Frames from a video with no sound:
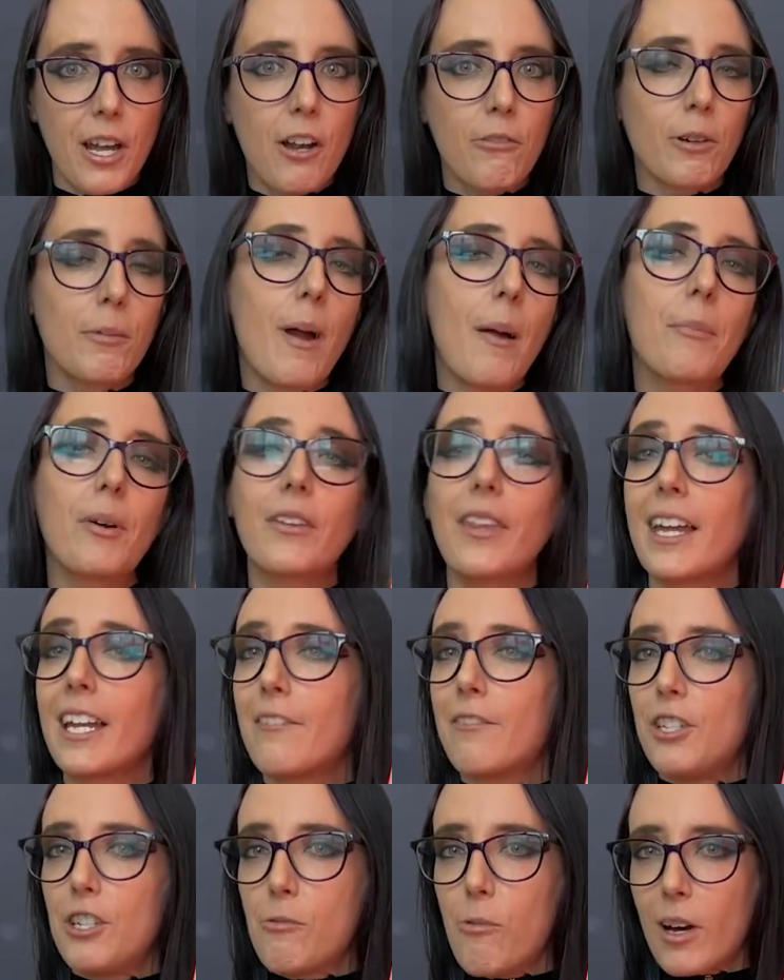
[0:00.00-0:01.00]
Remember that if
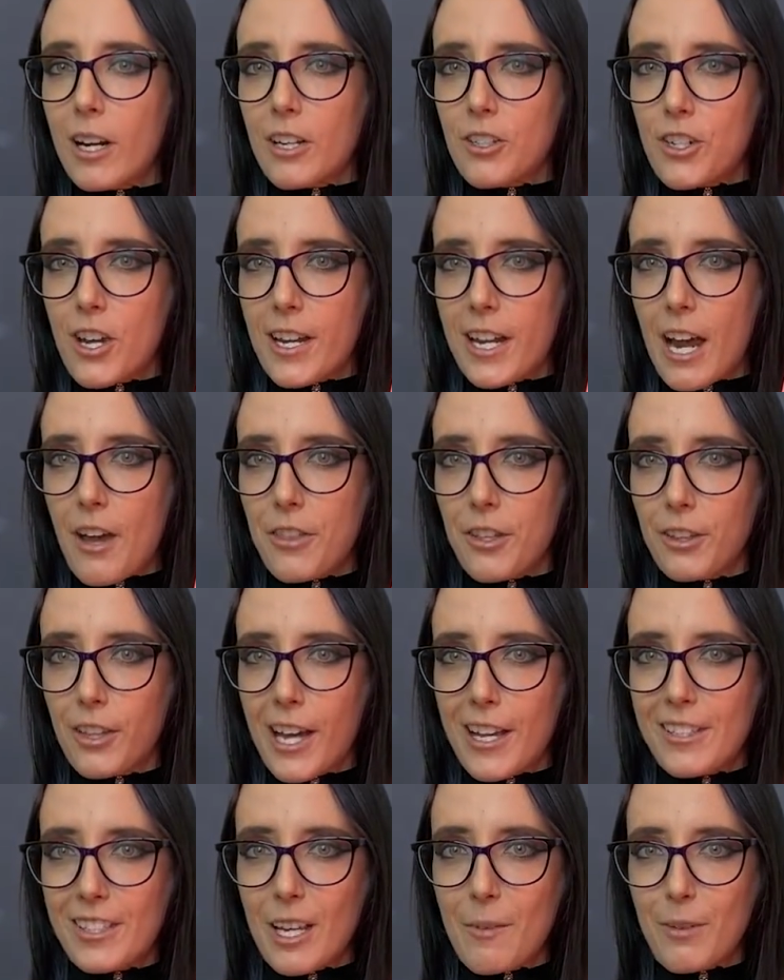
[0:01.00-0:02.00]
you want to check out the
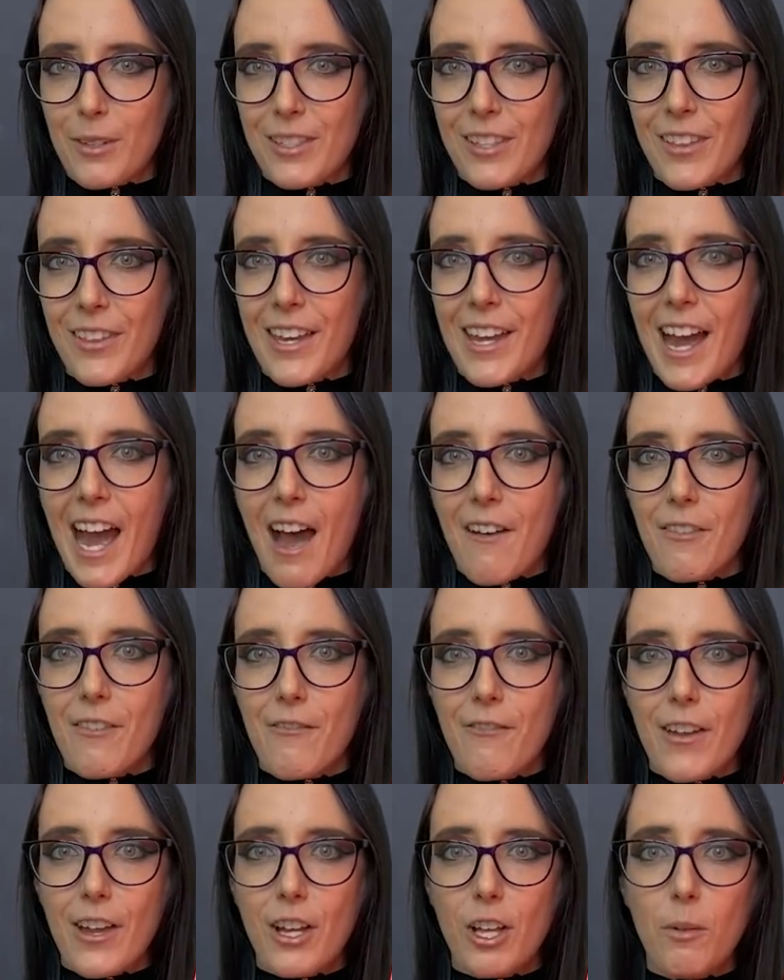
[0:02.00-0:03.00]
lightsabers that they have
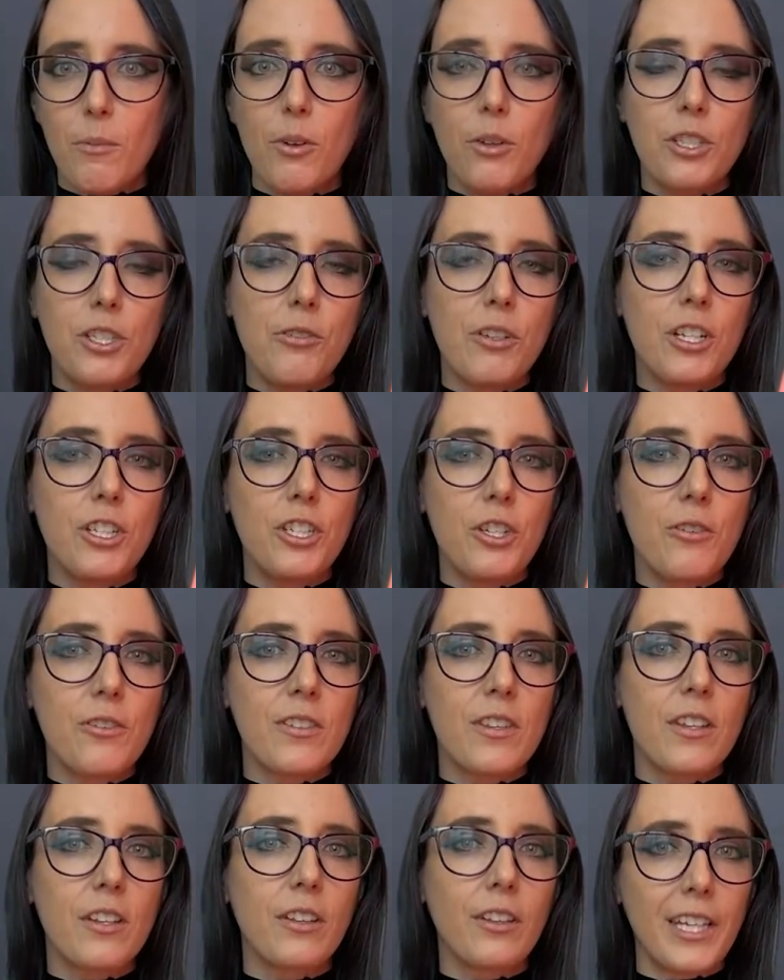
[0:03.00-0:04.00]
available, you can use
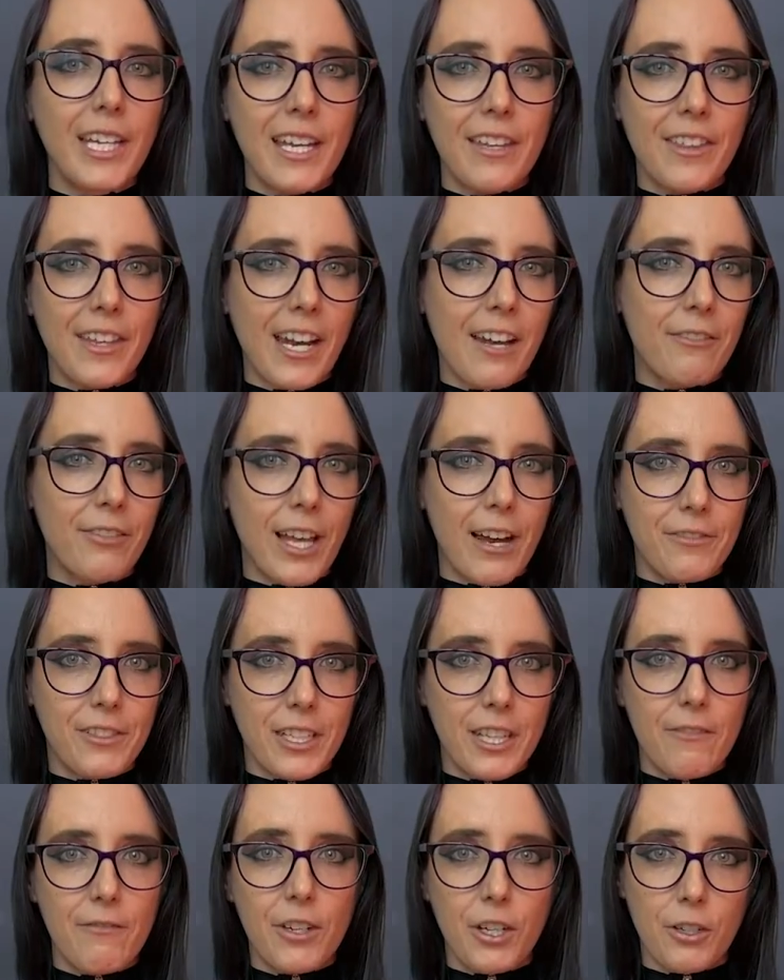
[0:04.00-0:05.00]
the link that I've left in
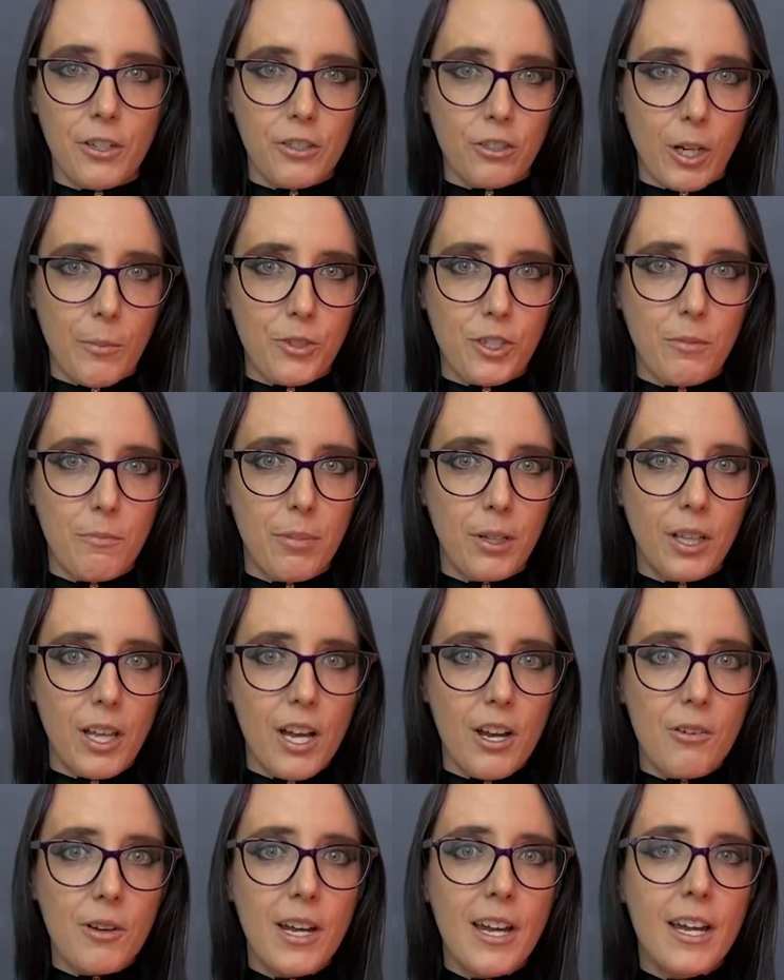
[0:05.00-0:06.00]
the video description
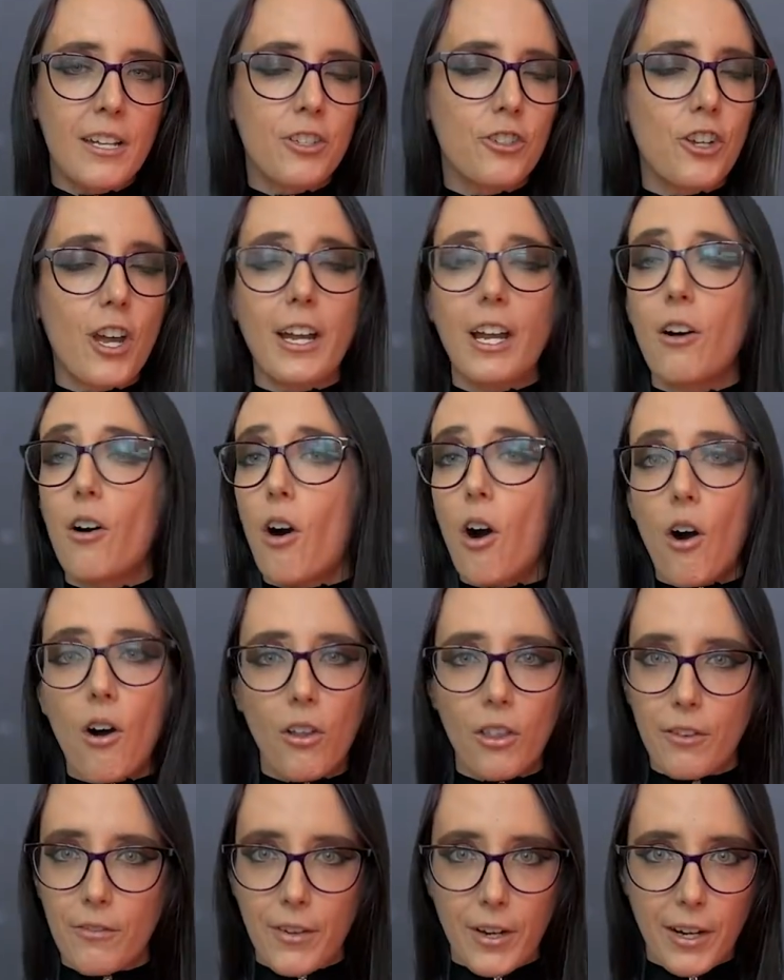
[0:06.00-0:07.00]
below to check out all
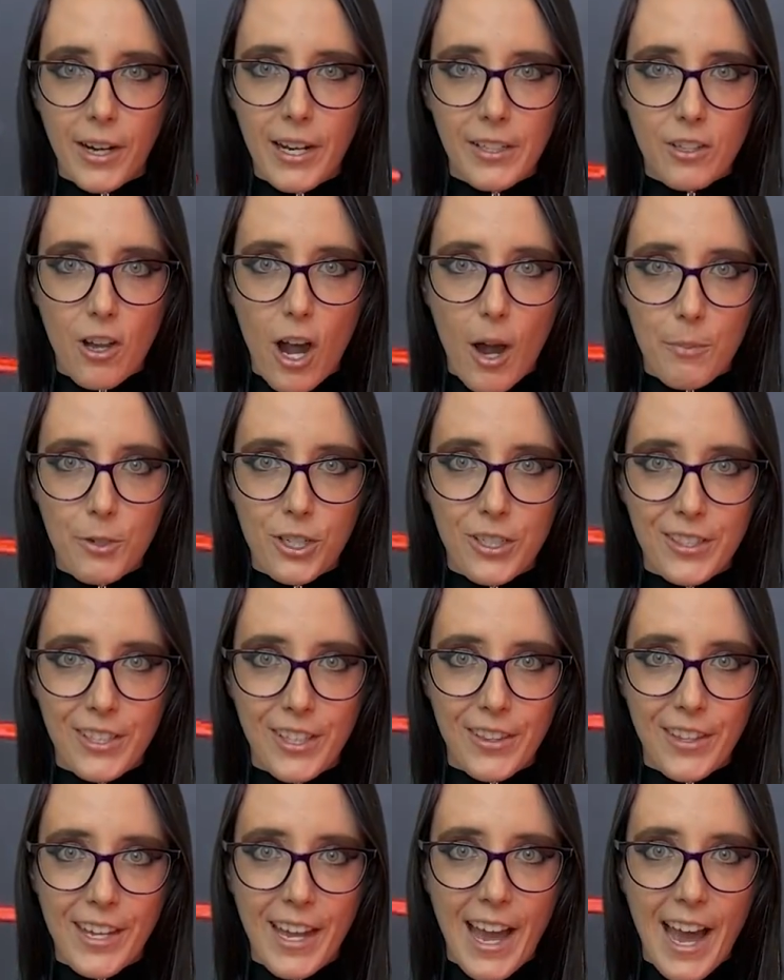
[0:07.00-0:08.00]
the various options that
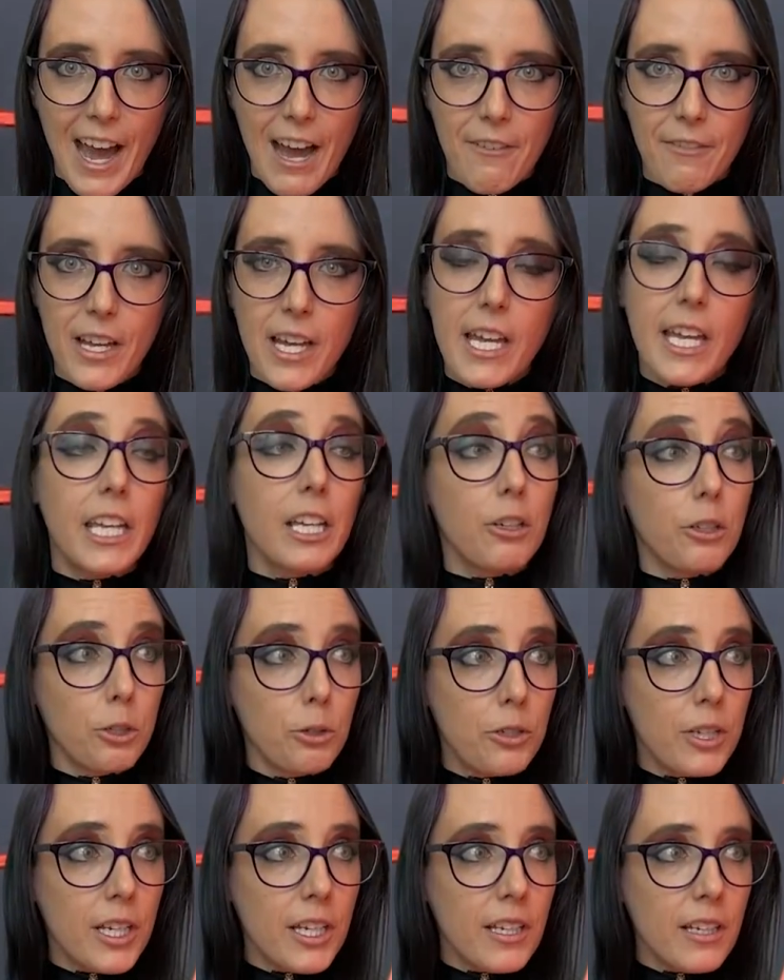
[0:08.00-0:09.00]
they have,
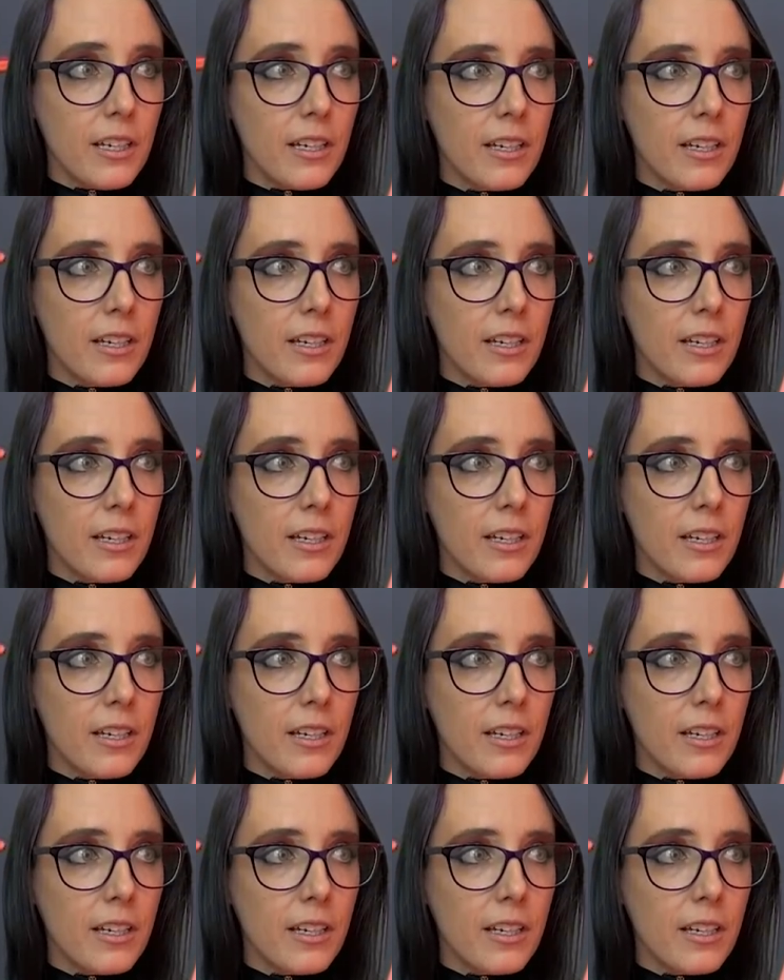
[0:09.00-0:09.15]
including